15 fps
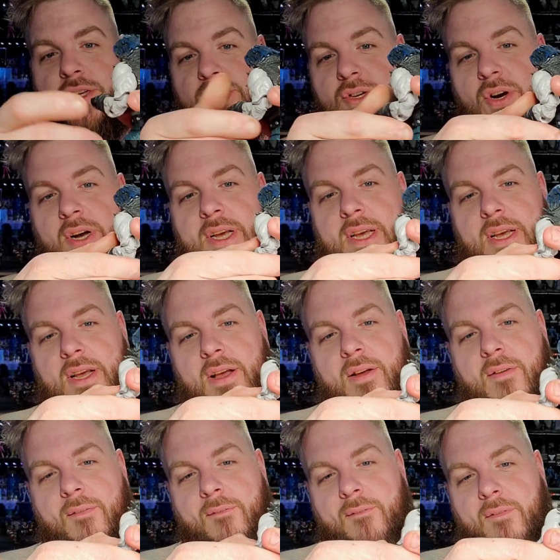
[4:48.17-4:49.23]
took
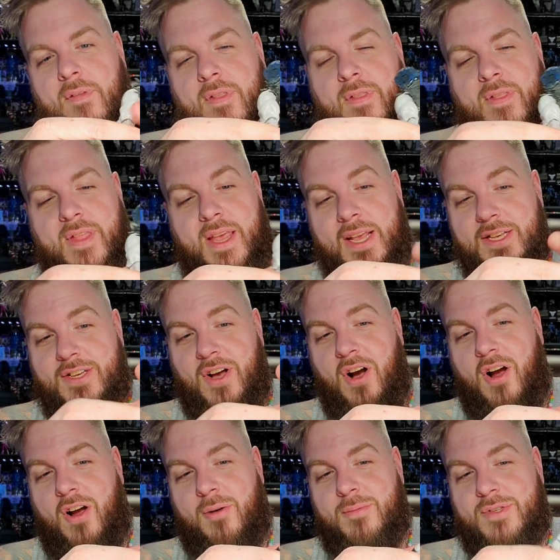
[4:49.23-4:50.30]
these
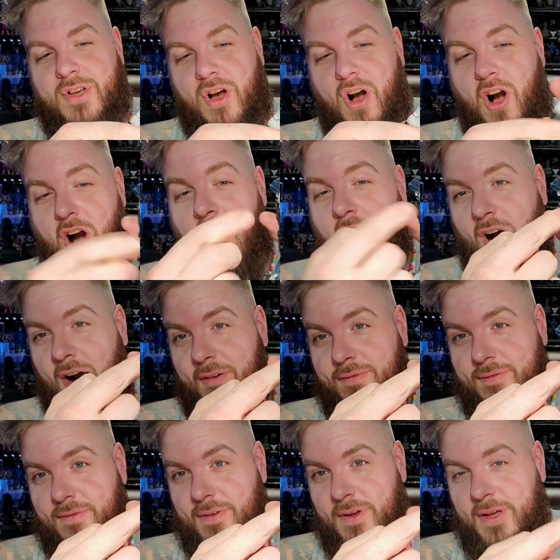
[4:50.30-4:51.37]
arms
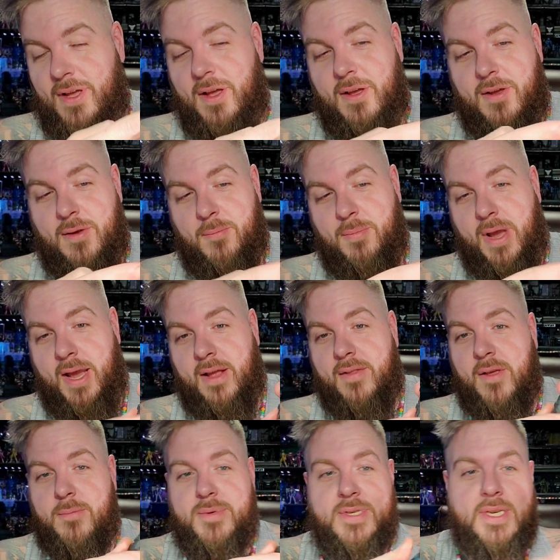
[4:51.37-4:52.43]
off, painted
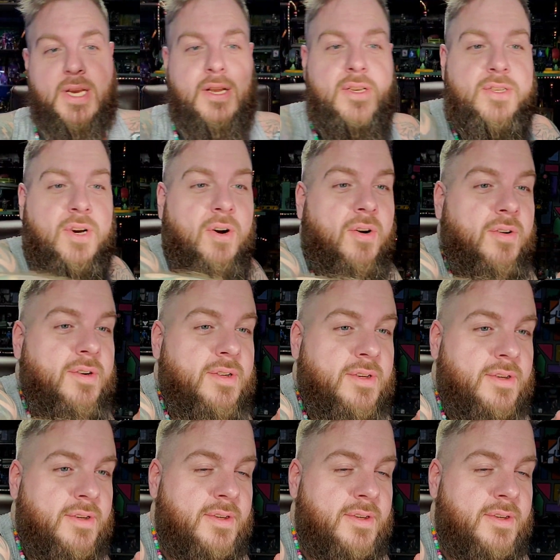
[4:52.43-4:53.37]
them skin tone,